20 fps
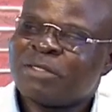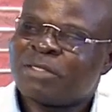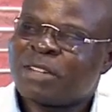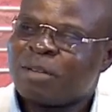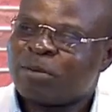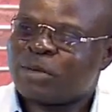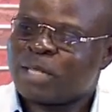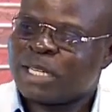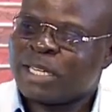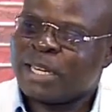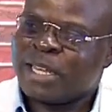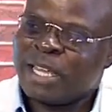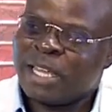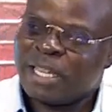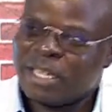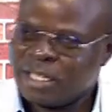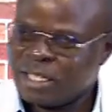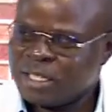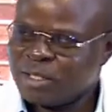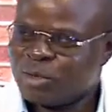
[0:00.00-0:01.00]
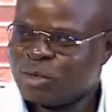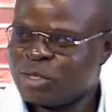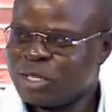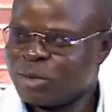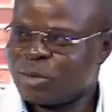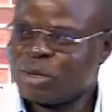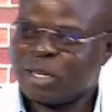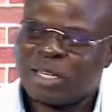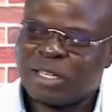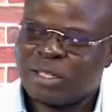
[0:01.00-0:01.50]
comes at the end to tell
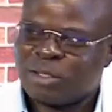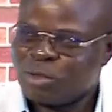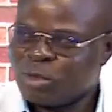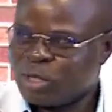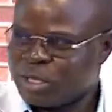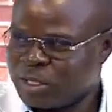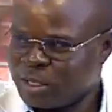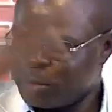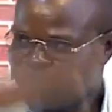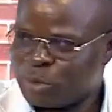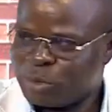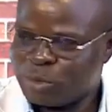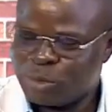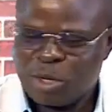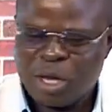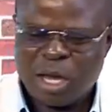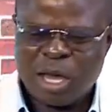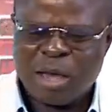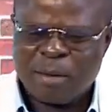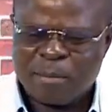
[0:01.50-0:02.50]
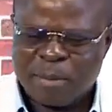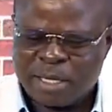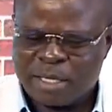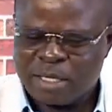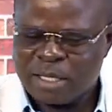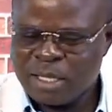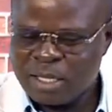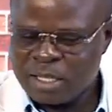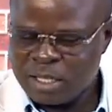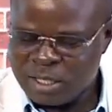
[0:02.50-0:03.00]
whether the student is able to. But
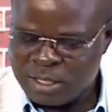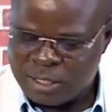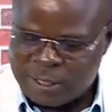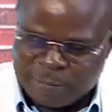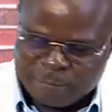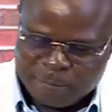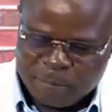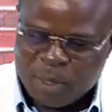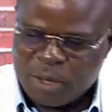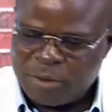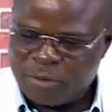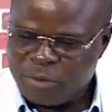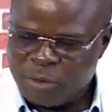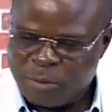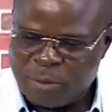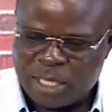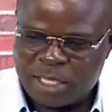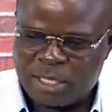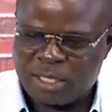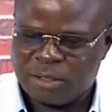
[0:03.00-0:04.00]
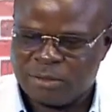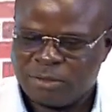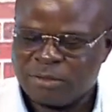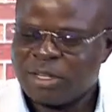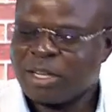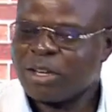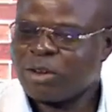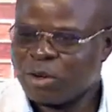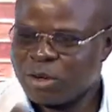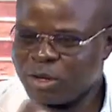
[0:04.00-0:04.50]
this formative,
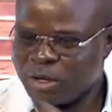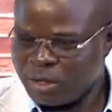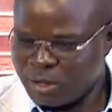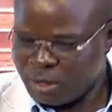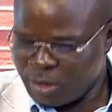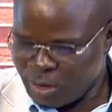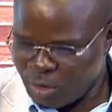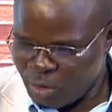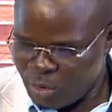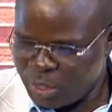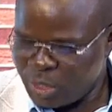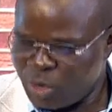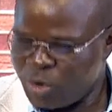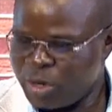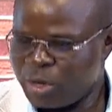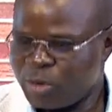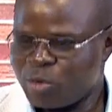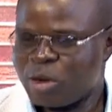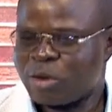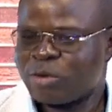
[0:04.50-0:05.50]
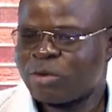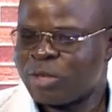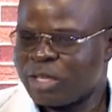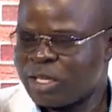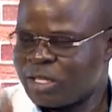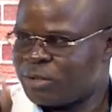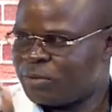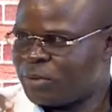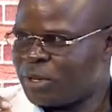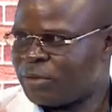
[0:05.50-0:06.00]
the ongoing one,
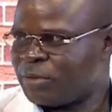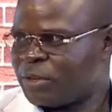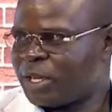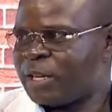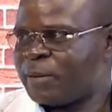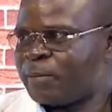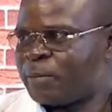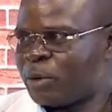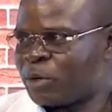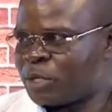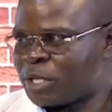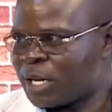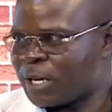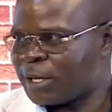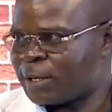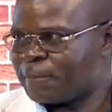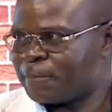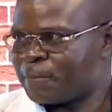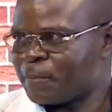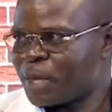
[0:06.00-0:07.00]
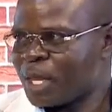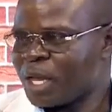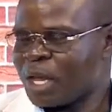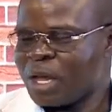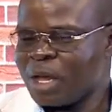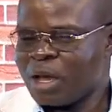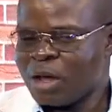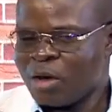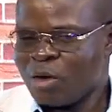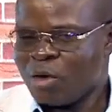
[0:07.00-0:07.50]
is very, very important.
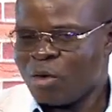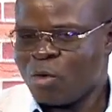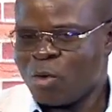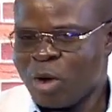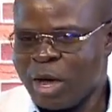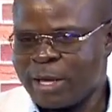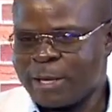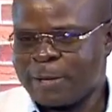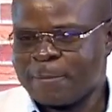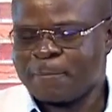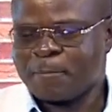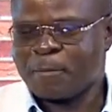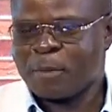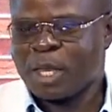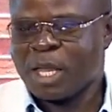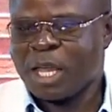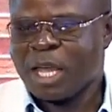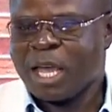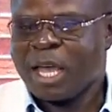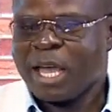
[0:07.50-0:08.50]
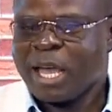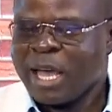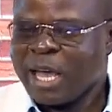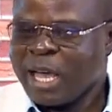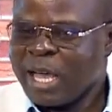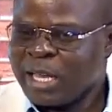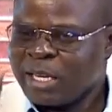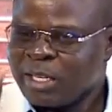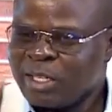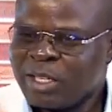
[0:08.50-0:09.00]
Why?
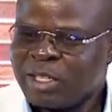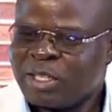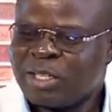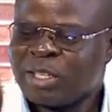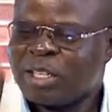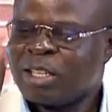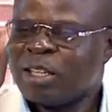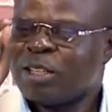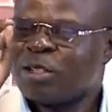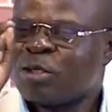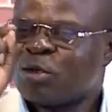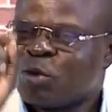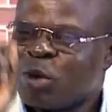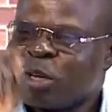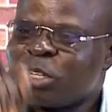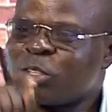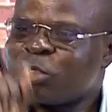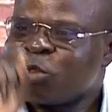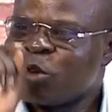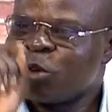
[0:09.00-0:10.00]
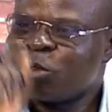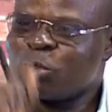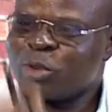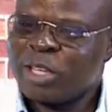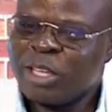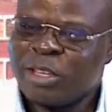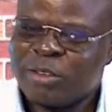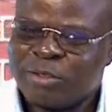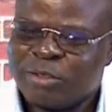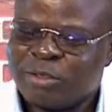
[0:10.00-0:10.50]
This is what's going to
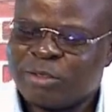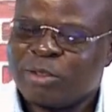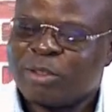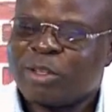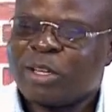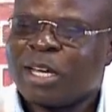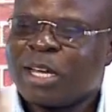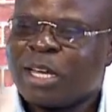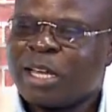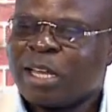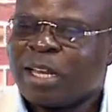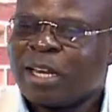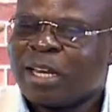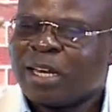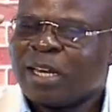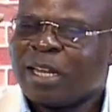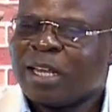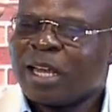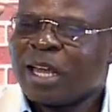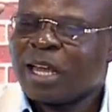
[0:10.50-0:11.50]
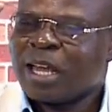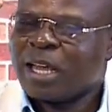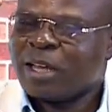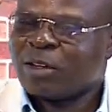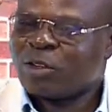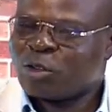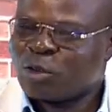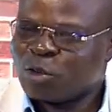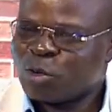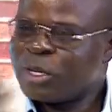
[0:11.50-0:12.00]
give the
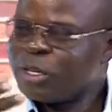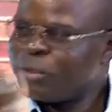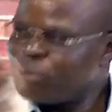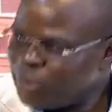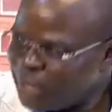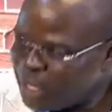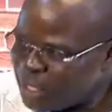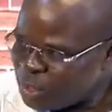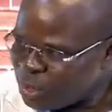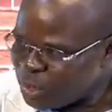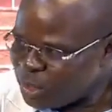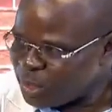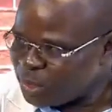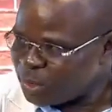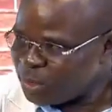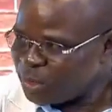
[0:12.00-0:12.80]
true reflection